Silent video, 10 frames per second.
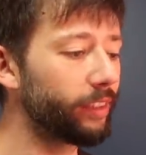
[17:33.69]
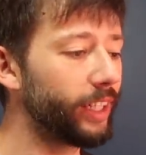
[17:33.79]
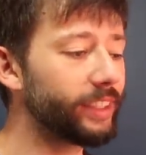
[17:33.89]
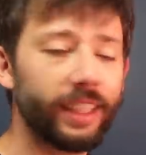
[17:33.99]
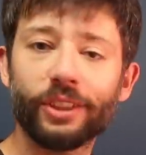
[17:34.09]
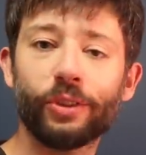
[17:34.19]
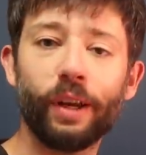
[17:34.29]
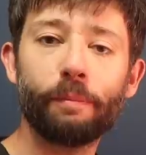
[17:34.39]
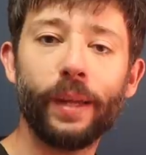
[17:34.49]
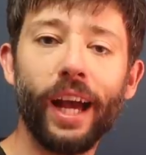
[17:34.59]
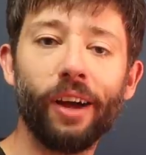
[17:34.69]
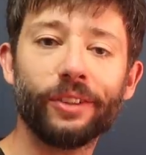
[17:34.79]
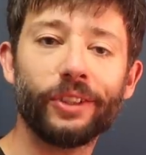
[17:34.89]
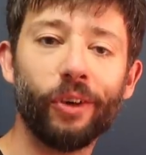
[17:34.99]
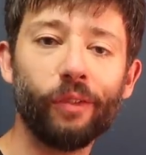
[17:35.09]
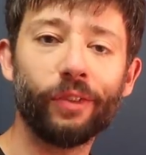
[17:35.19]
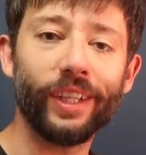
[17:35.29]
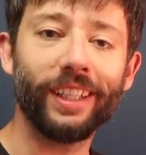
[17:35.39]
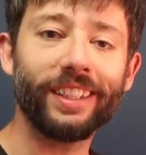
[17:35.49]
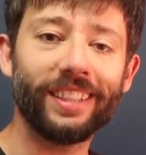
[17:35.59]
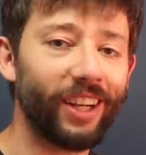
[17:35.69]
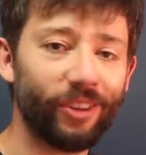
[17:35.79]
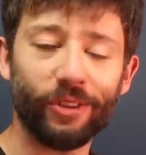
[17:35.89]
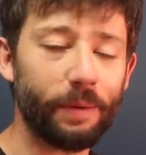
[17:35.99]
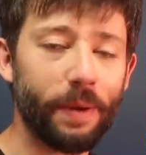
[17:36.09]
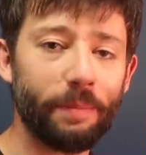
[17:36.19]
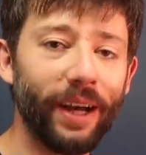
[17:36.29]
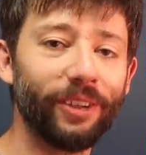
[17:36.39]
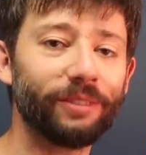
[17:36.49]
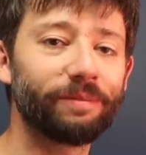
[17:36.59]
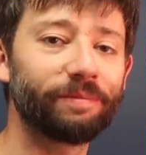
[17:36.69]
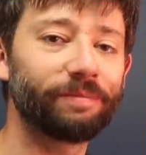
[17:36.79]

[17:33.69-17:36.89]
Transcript: these things creep me out, so hopefully they don't creep him out.